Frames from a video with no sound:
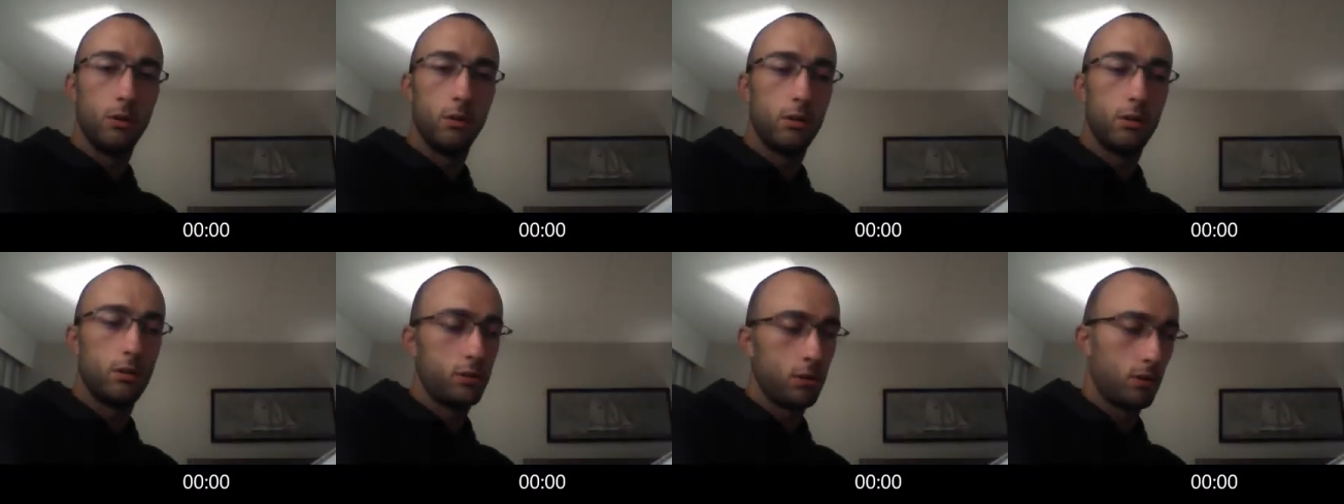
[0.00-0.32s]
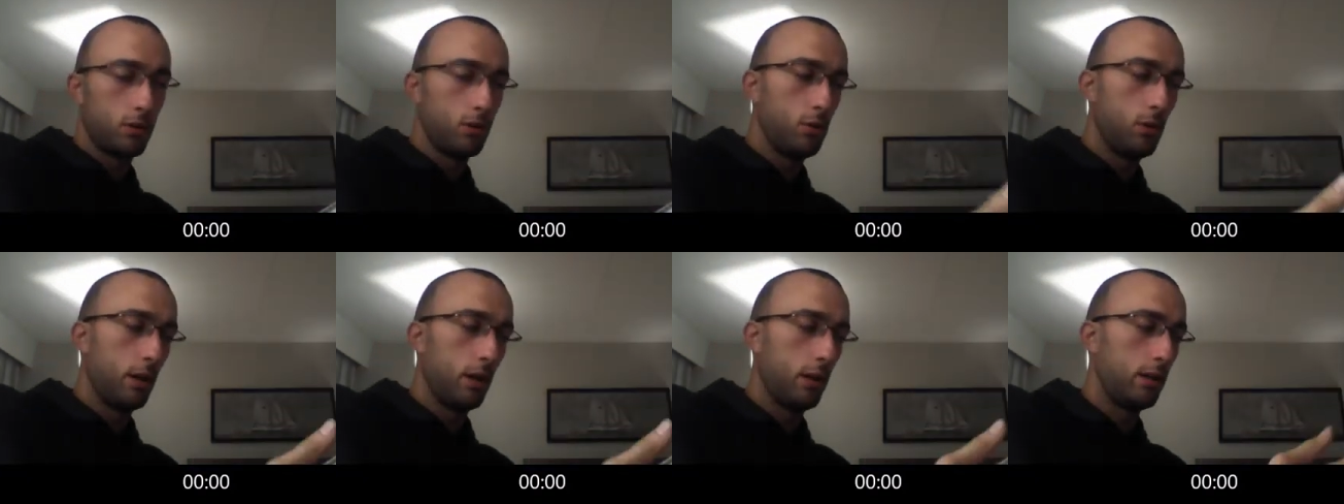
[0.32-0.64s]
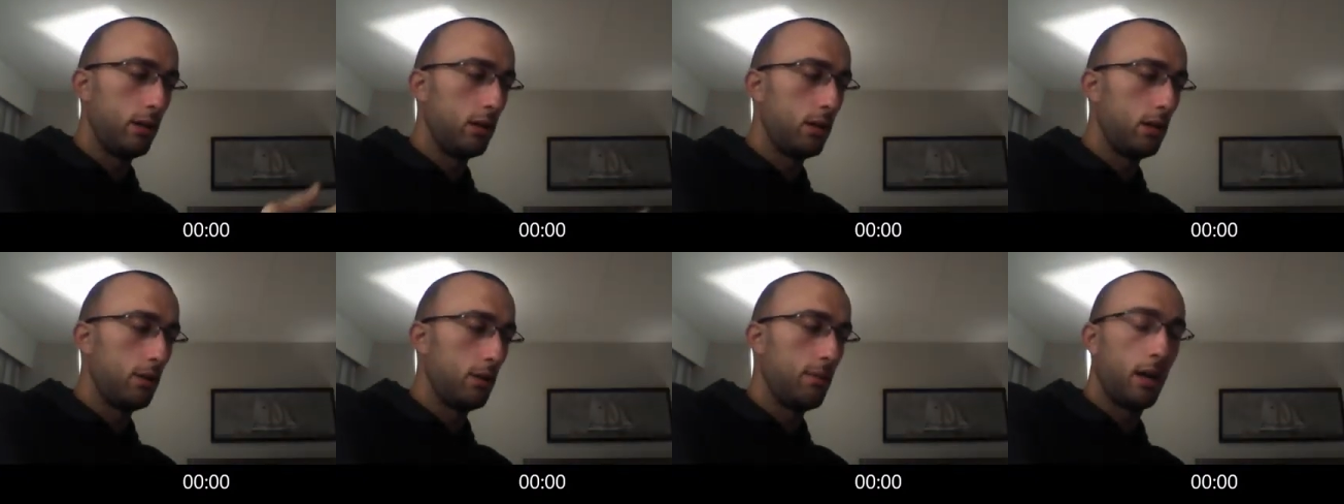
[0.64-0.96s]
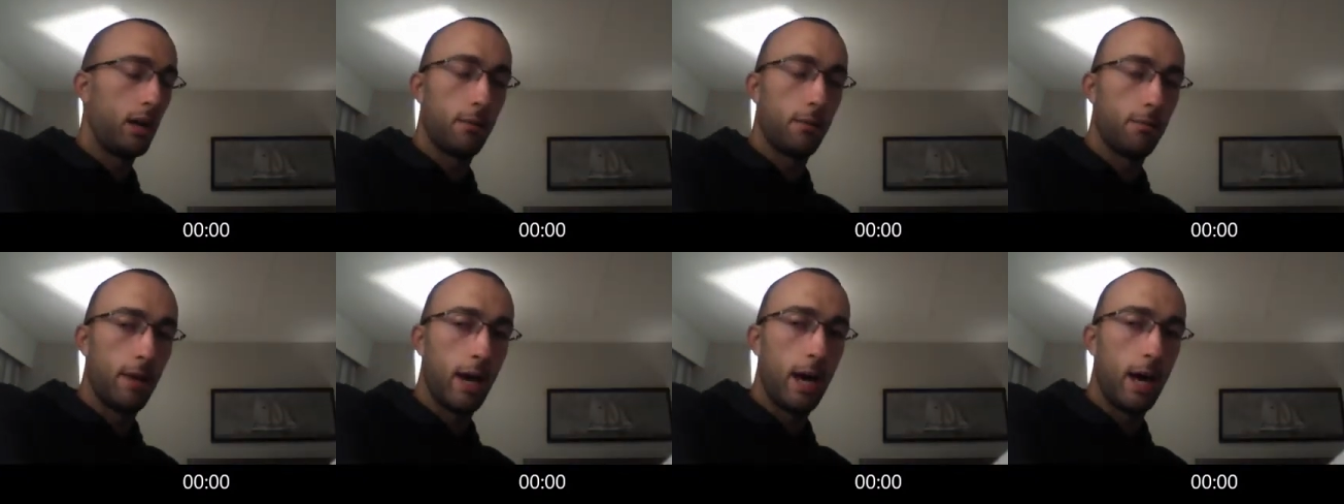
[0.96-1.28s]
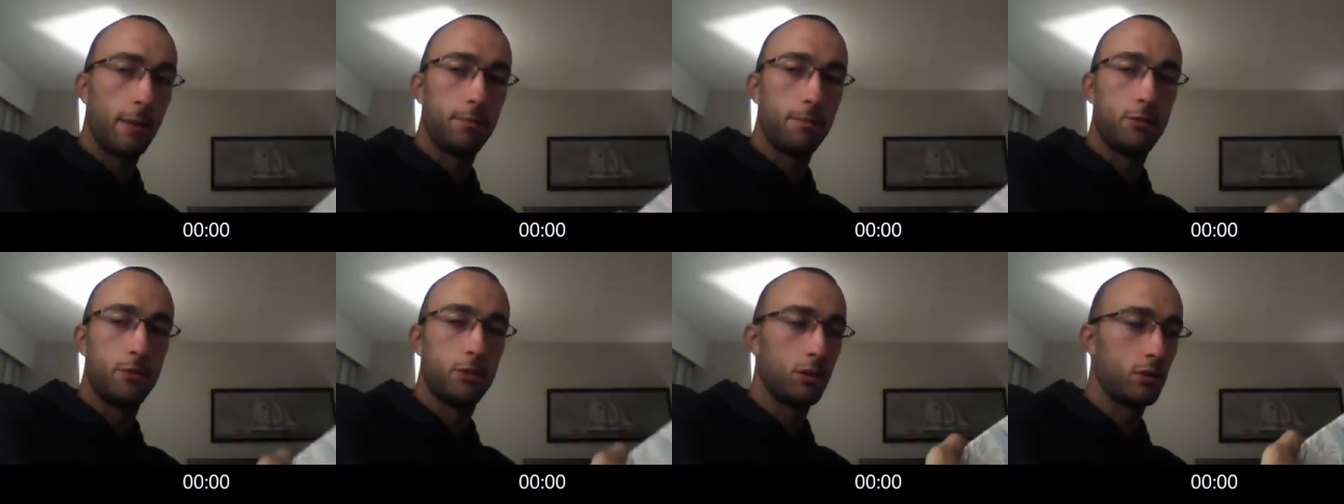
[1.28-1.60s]
it's a cool idea to make a
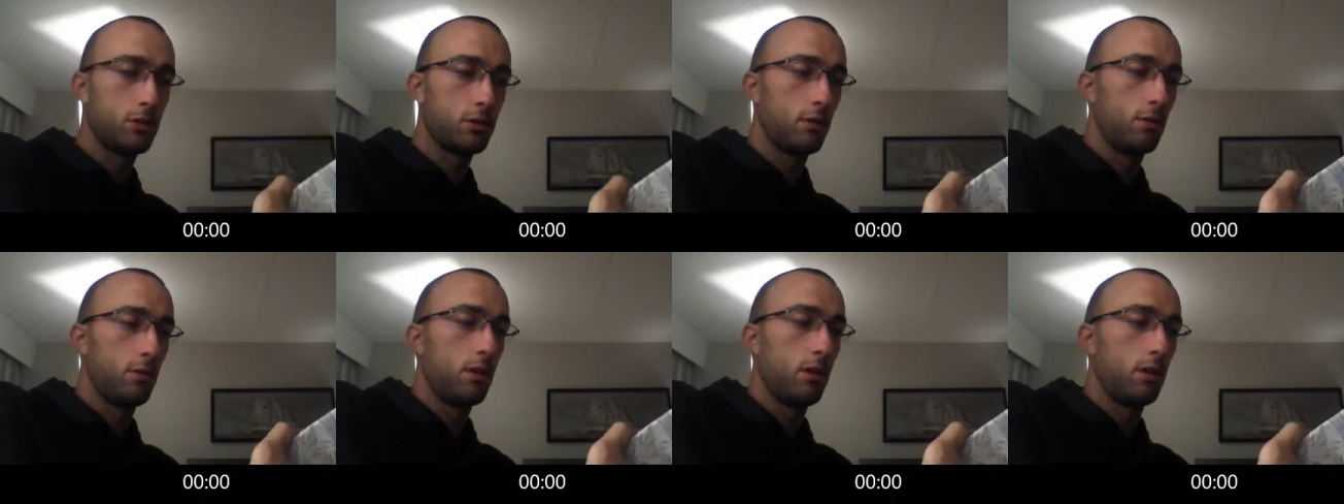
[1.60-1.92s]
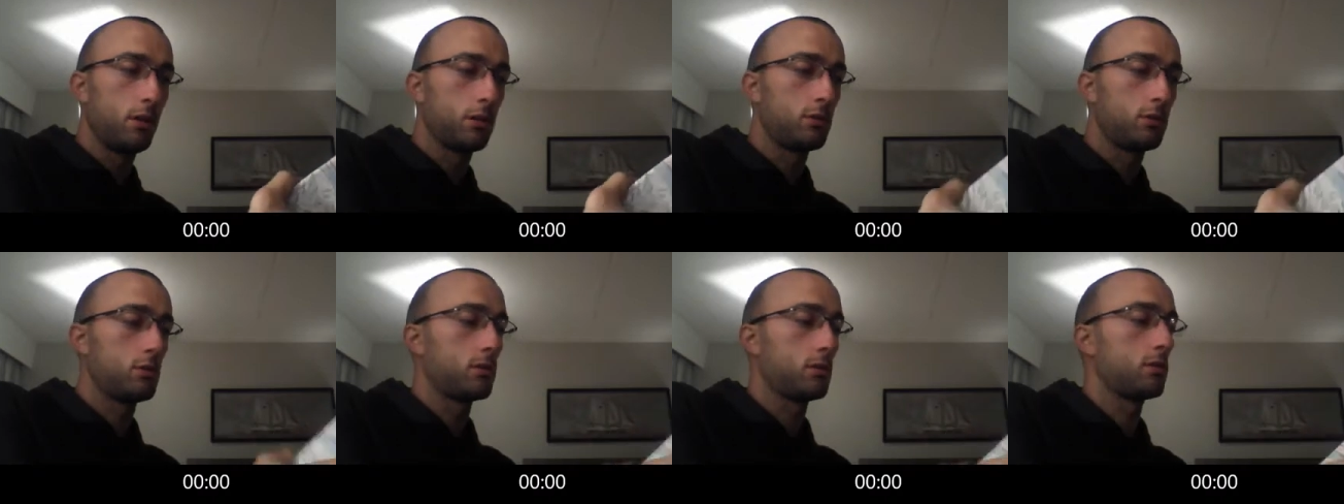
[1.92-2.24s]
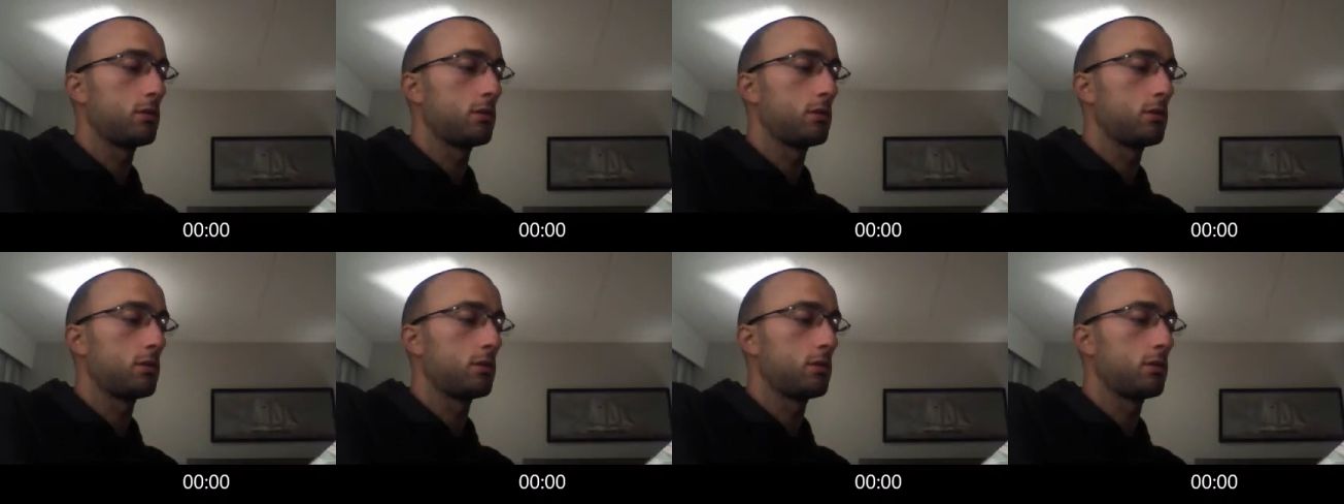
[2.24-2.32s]
map just of this.